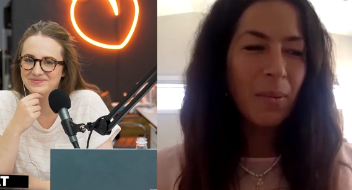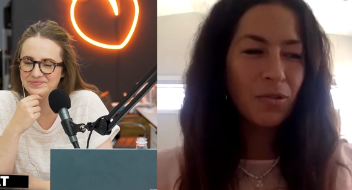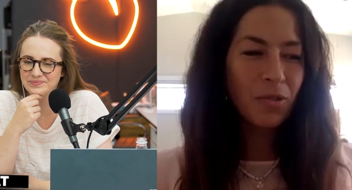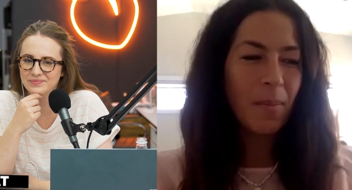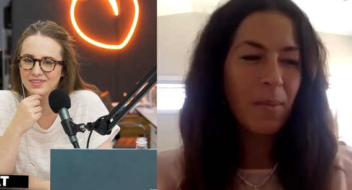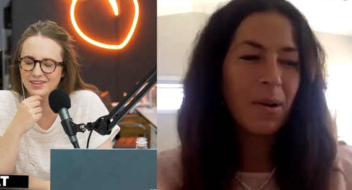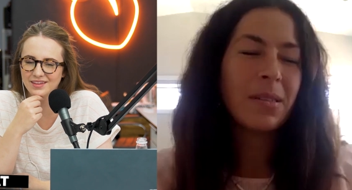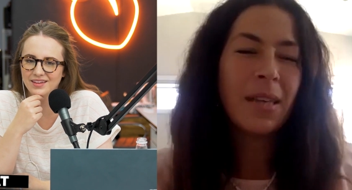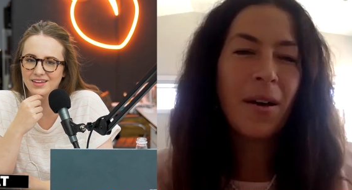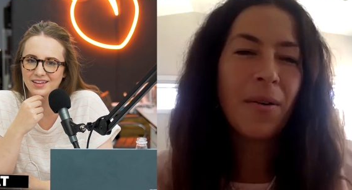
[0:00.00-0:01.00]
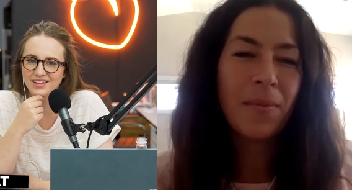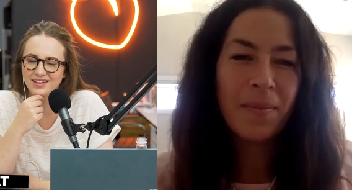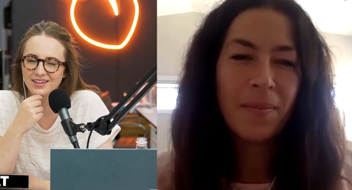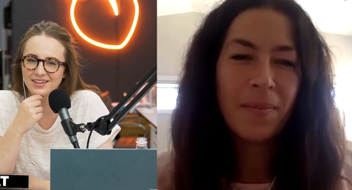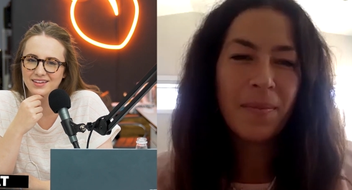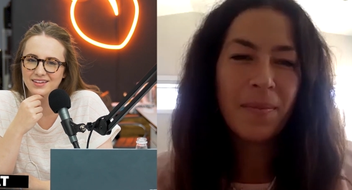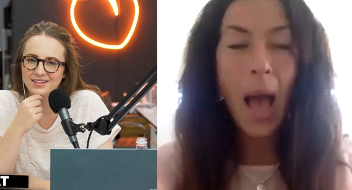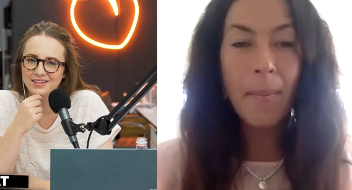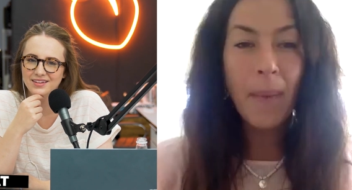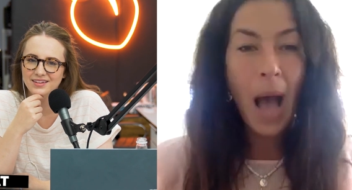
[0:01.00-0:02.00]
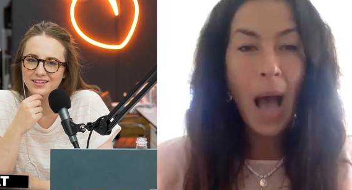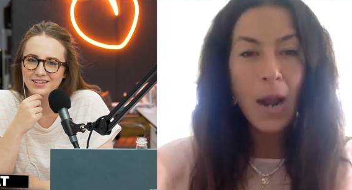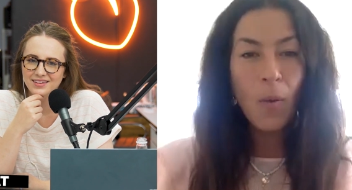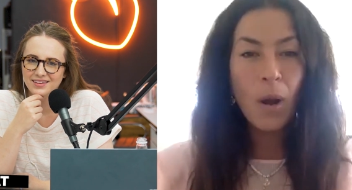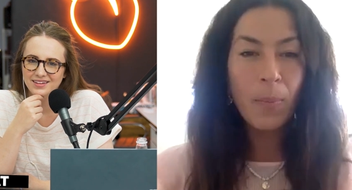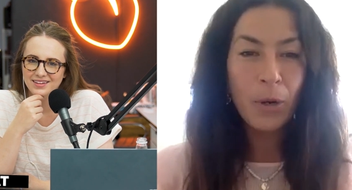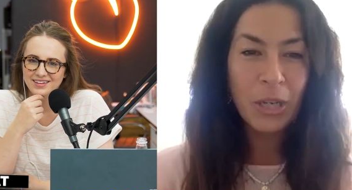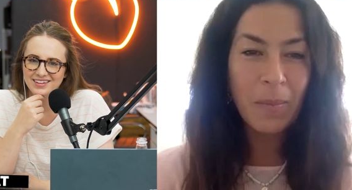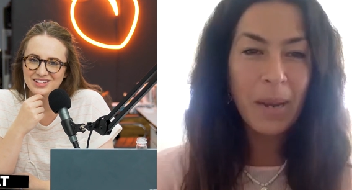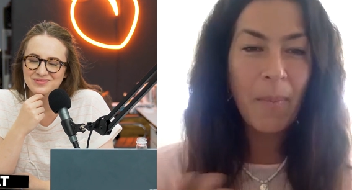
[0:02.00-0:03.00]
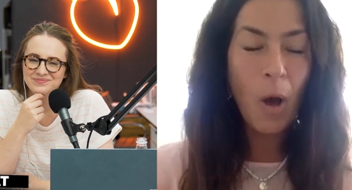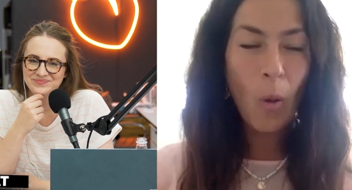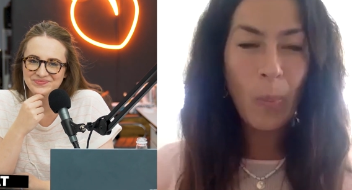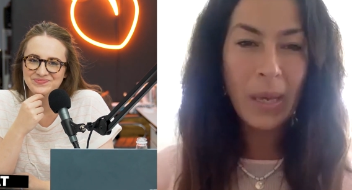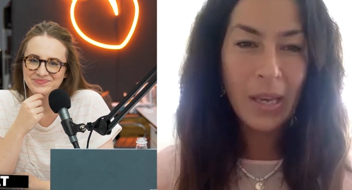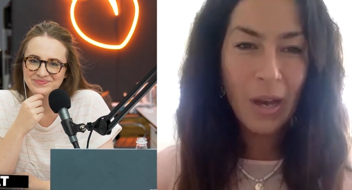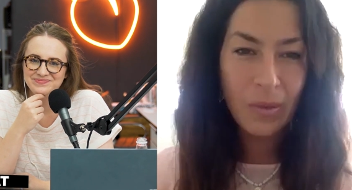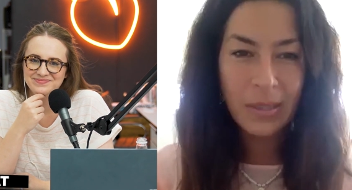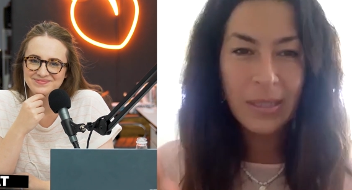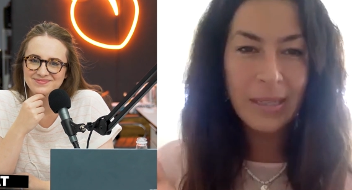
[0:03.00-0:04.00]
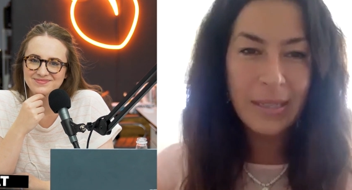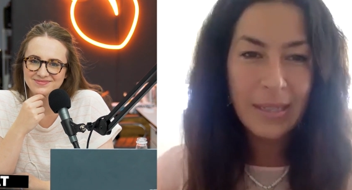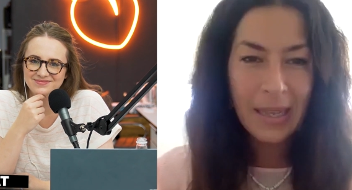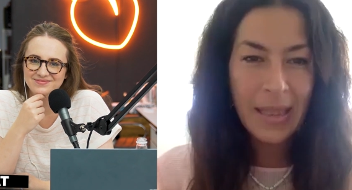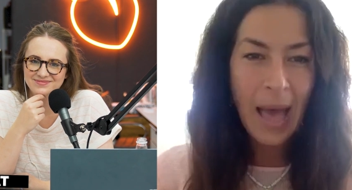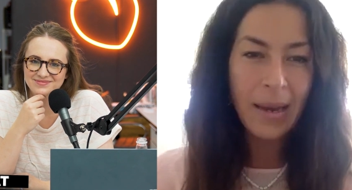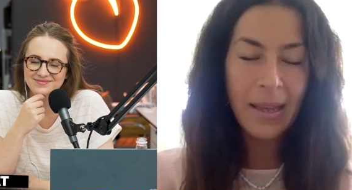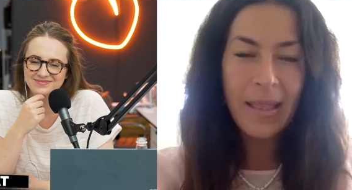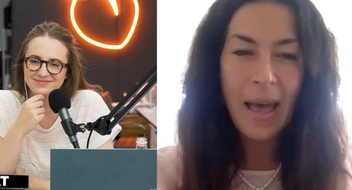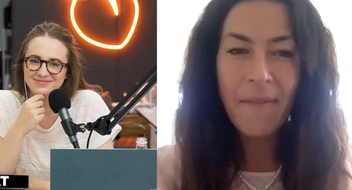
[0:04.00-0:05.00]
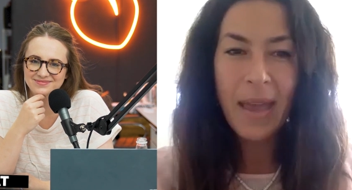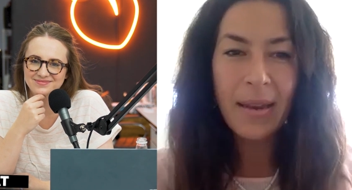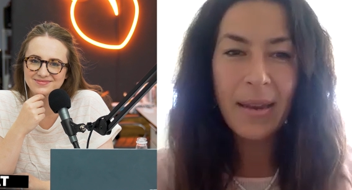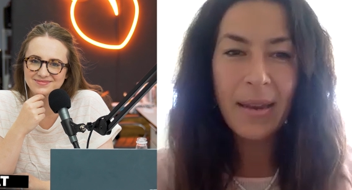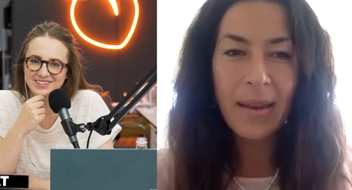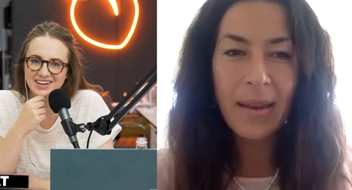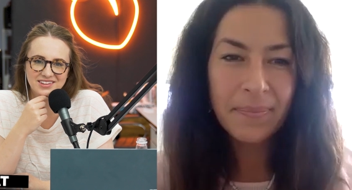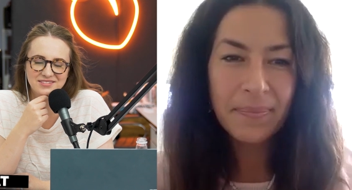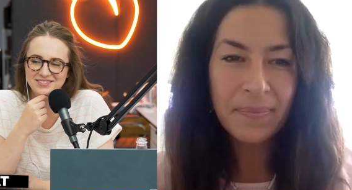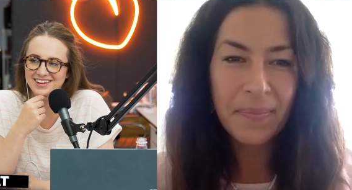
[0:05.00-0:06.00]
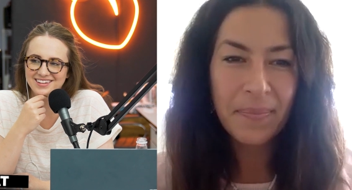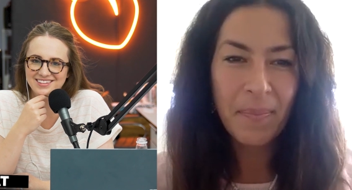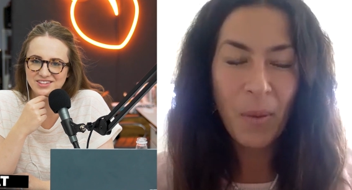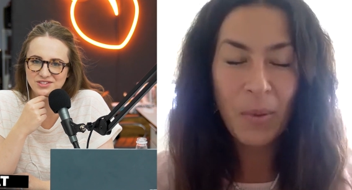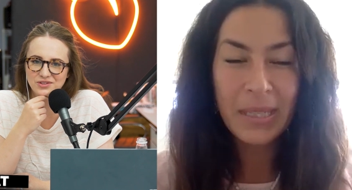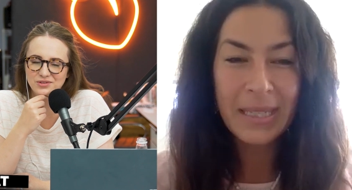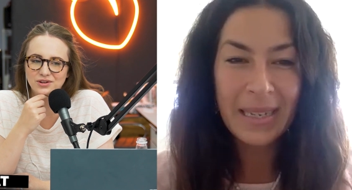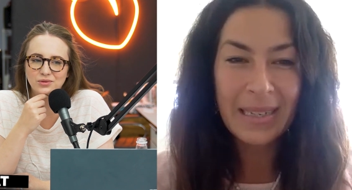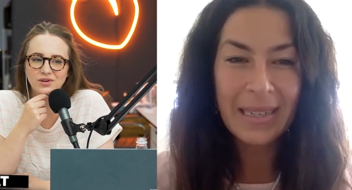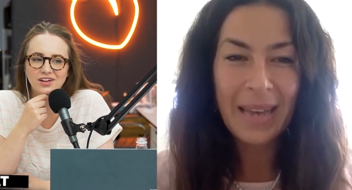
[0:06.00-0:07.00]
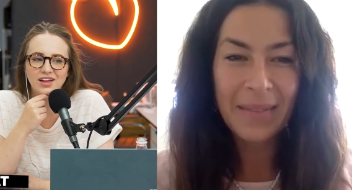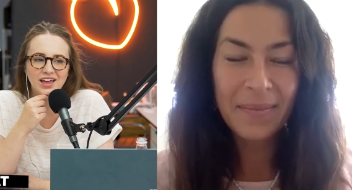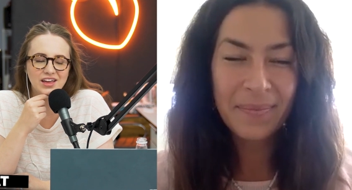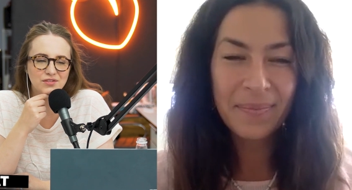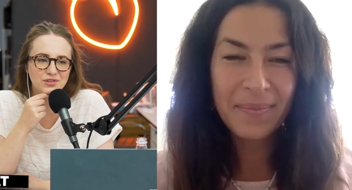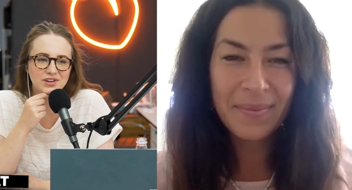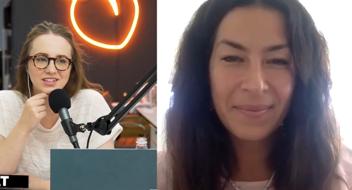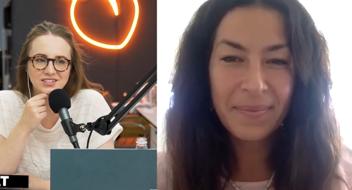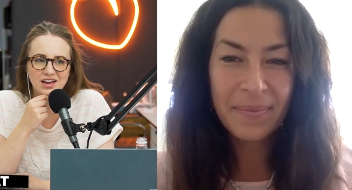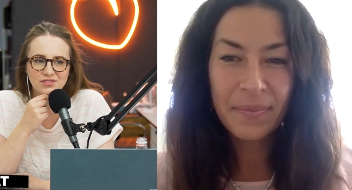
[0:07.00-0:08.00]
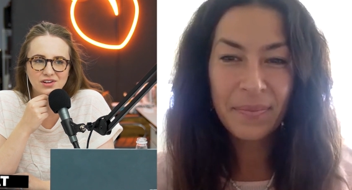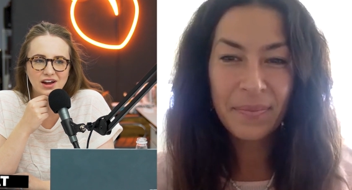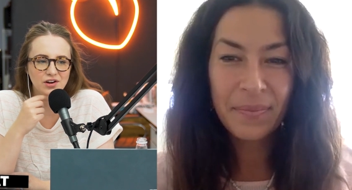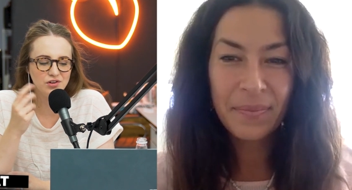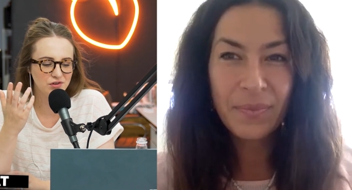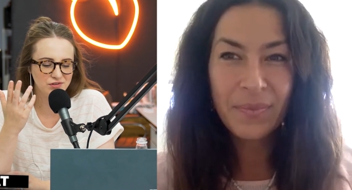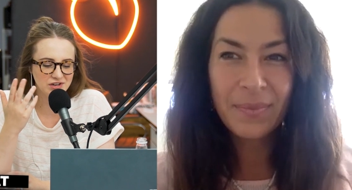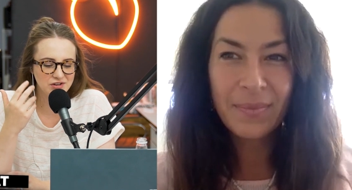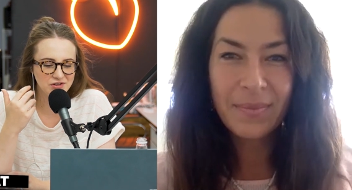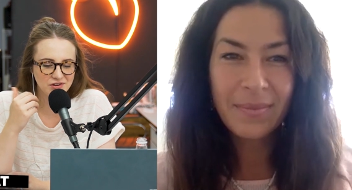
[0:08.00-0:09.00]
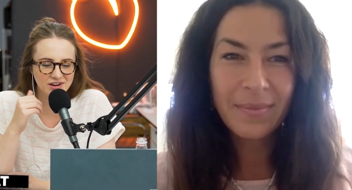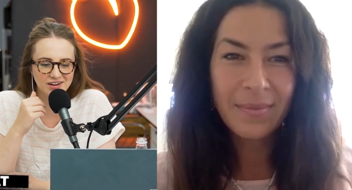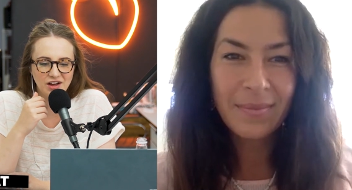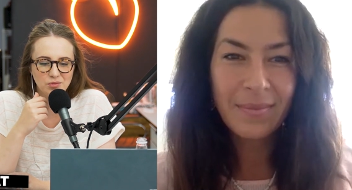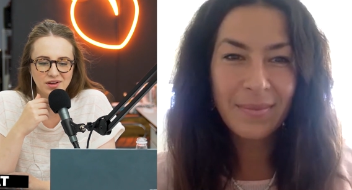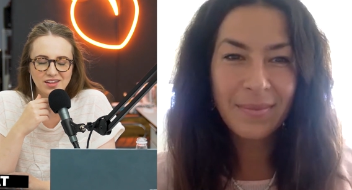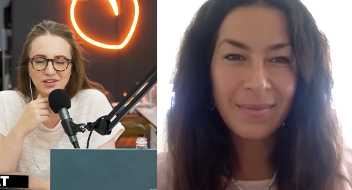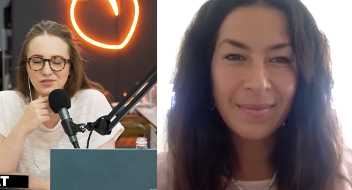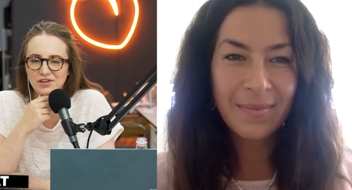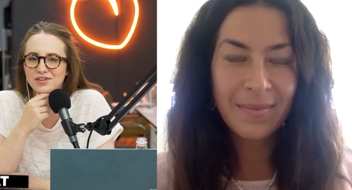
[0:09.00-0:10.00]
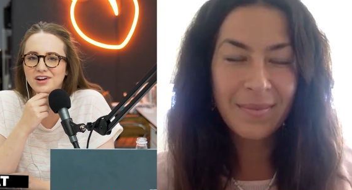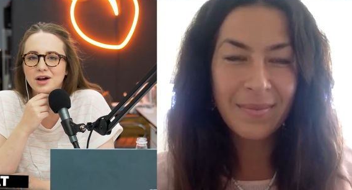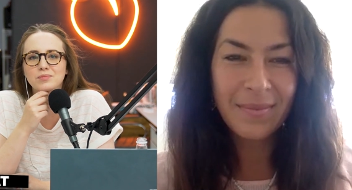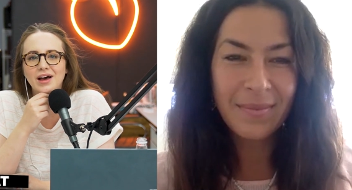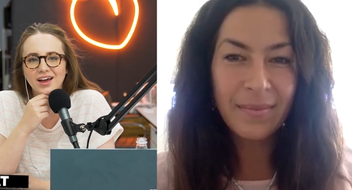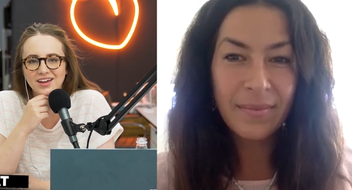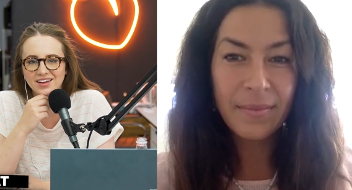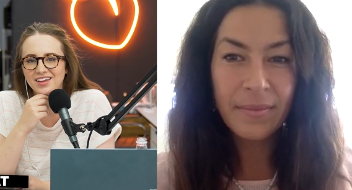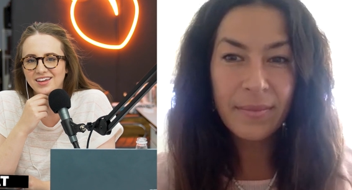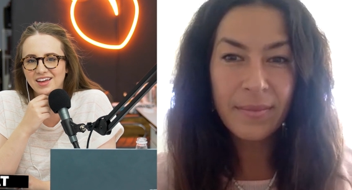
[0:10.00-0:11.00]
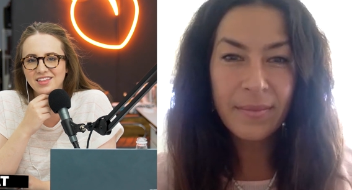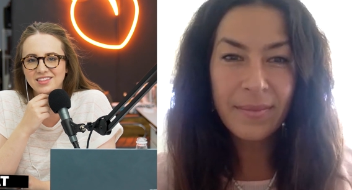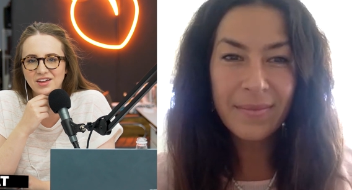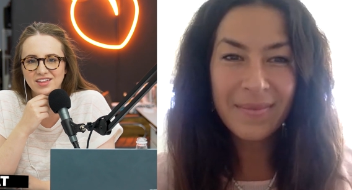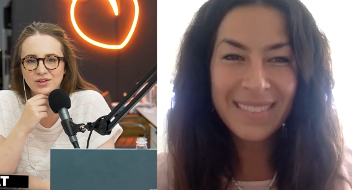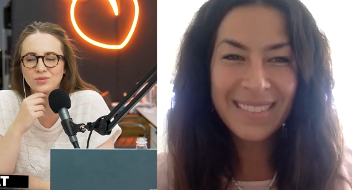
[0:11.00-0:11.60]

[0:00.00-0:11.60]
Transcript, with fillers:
Speaker 1: drummer. So, you know, I'm, I don't want to push him, but I'm hoping he goes in that, in that vein.
Speaker 2: I love that. That's so cool. Well, hey, if you guys ever, I don't know if you're in New York now, but if you ever come back and they, they